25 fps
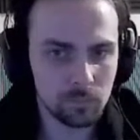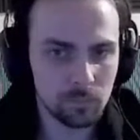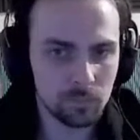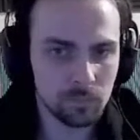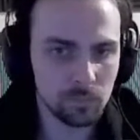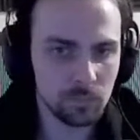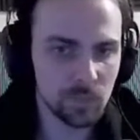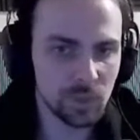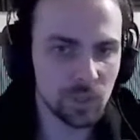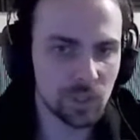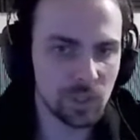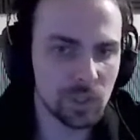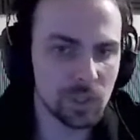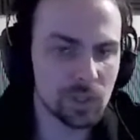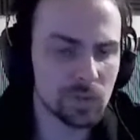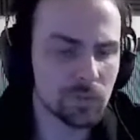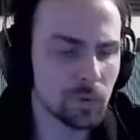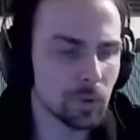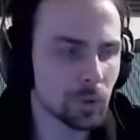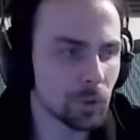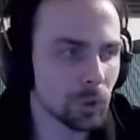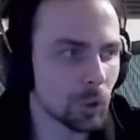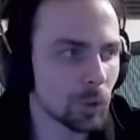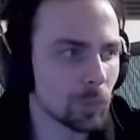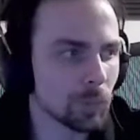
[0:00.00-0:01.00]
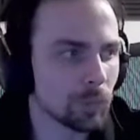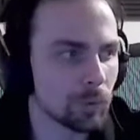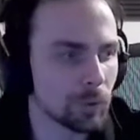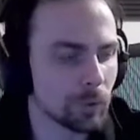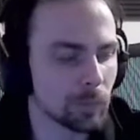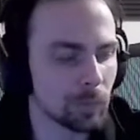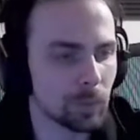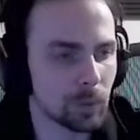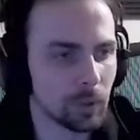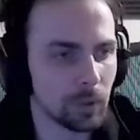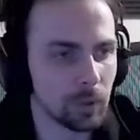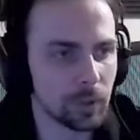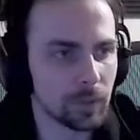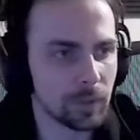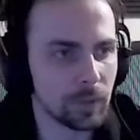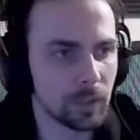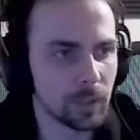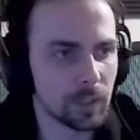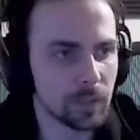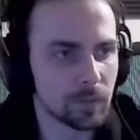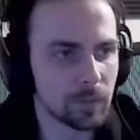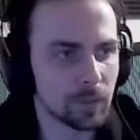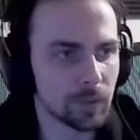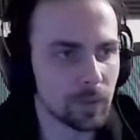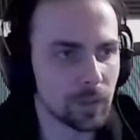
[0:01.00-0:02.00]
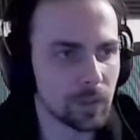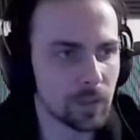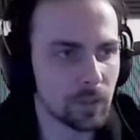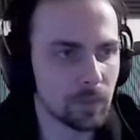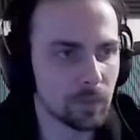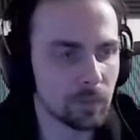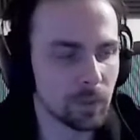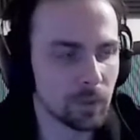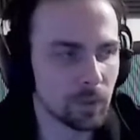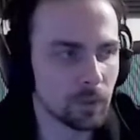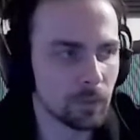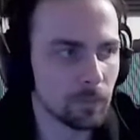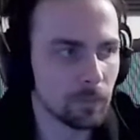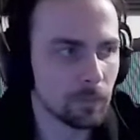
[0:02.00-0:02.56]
This is for corporate politics, for example.